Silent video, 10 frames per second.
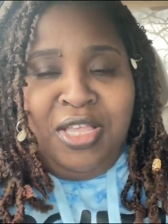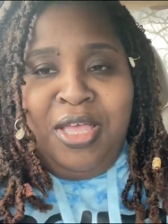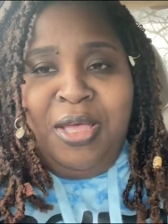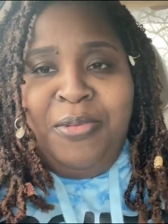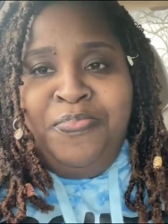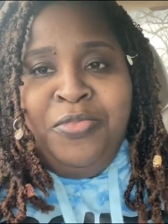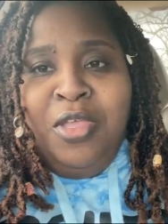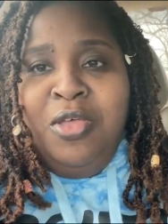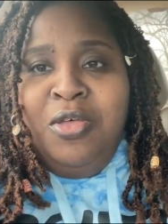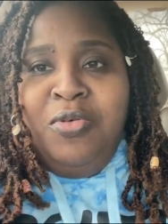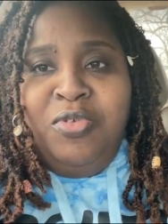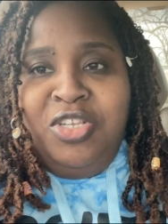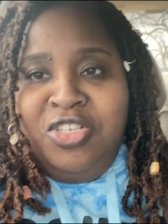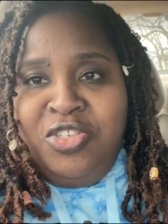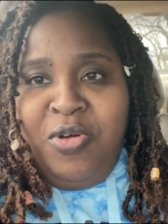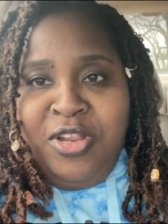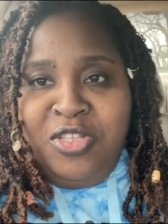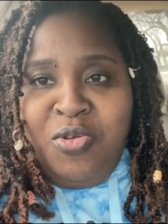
And we just started